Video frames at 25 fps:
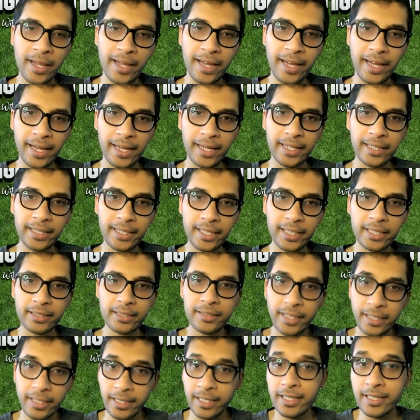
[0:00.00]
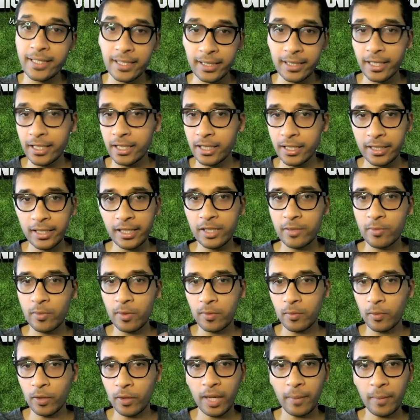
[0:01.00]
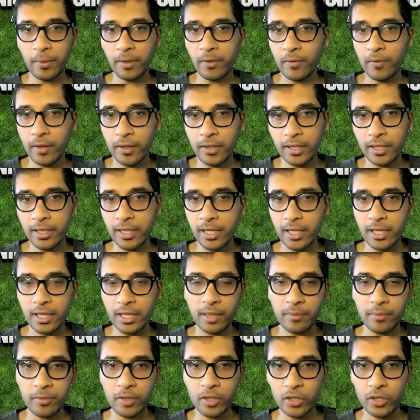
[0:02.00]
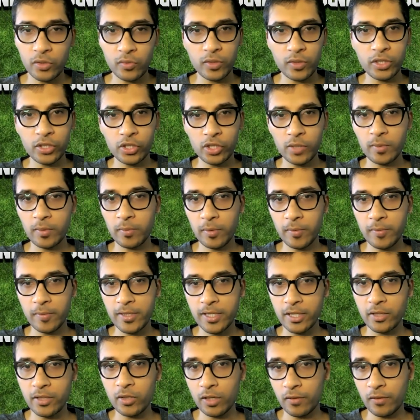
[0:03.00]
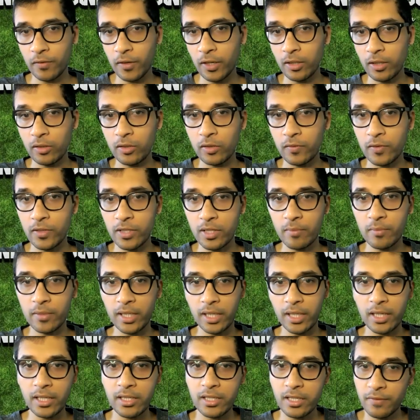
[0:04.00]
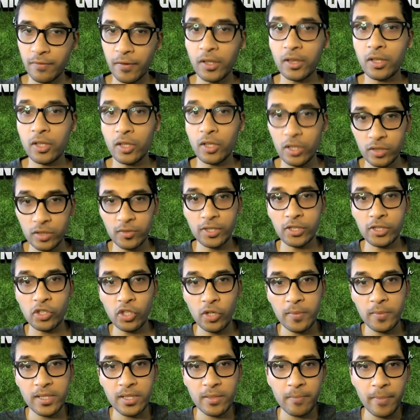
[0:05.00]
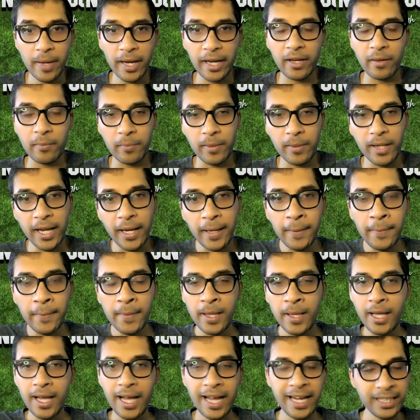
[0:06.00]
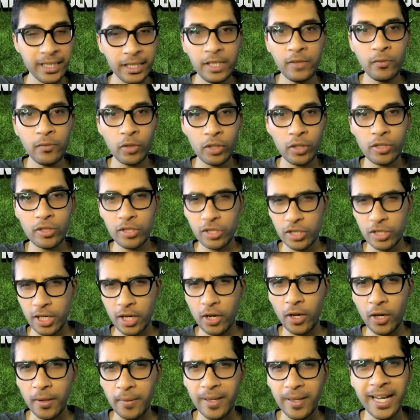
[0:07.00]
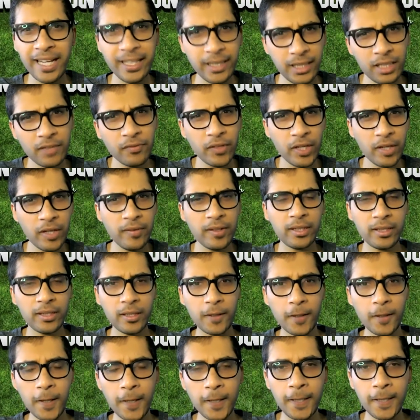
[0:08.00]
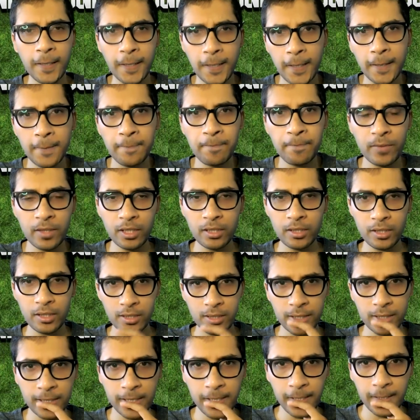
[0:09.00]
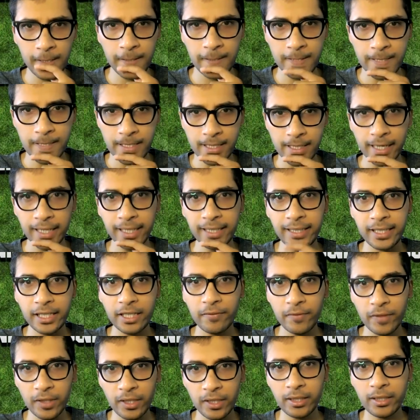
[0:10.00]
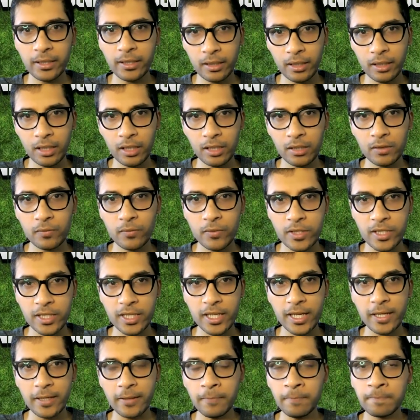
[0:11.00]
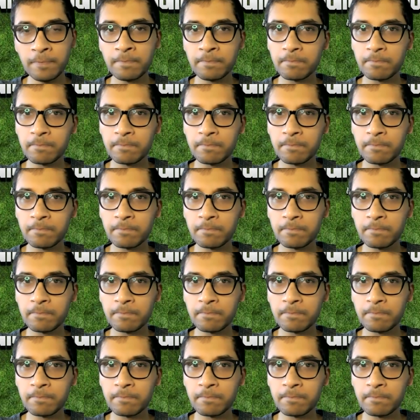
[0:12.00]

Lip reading: And I think, that's what happened. Rangnick taking up the Austria job, he probably said, okay, fine, I'll look for something else. He found the Austria job as a backup plan. I think he wanted to stay on. I think if and I think the thing here is, I think if Erik Ten Hag was said,